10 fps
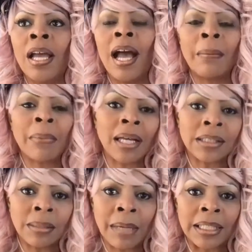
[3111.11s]
I'm
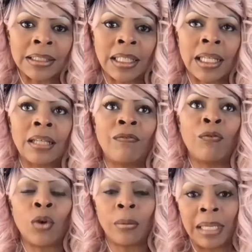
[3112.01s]
customizing it
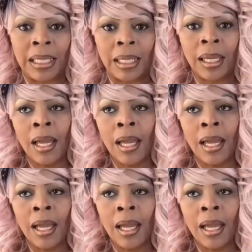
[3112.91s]
for me.